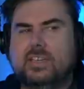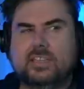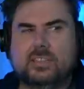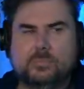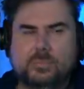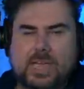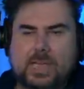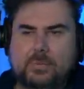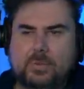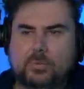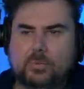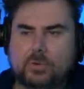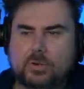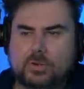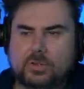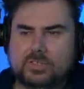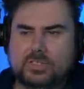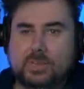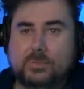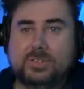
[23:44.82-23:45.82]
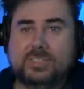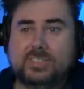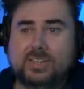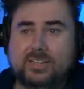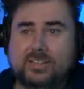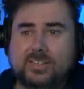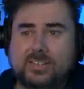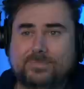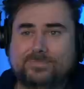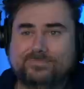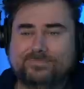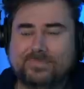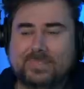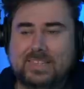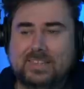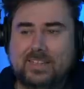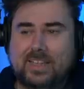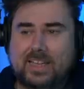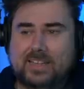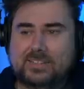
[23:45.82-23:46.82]
you how the baby works. Let me tell you,
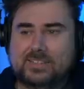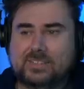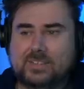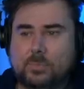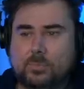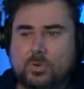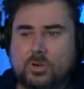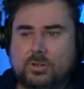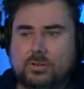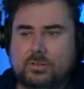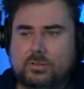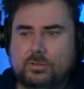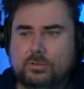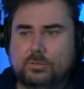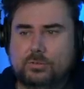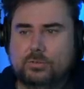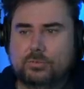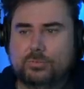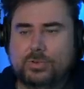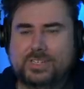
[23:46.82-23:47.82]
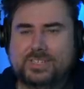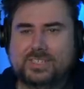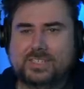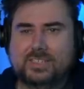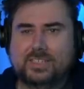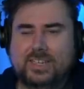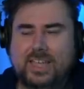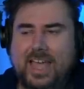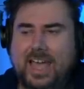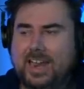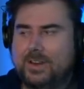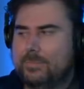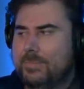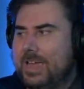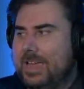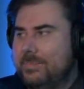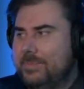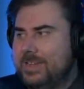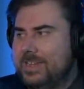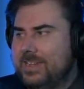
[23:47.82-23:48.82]
as someone who recently had a
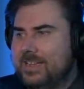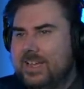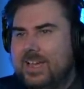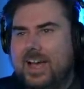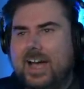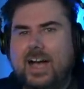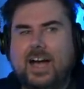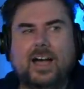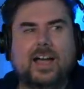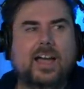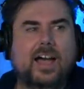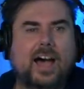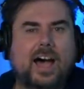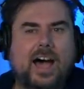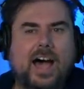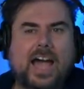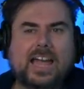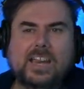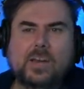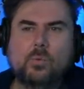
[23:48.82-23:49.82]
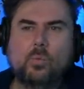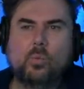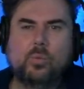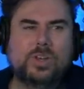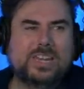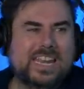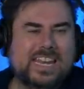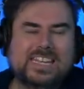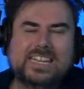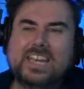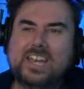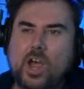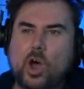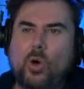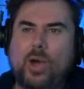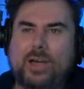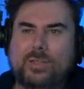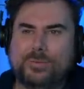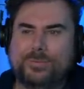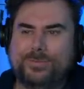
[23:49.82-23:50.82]
baby, I didn't need to
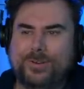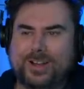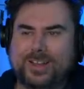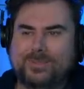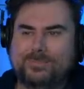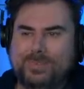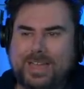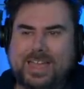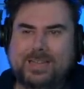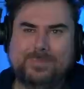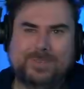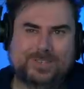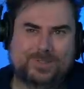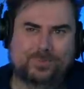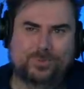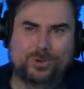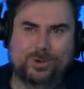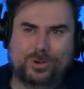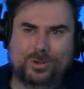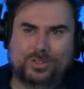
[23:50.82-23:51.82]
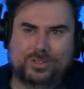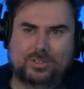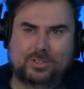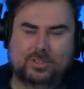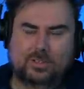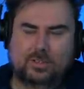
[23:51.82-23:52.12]
know how the fucking babies worked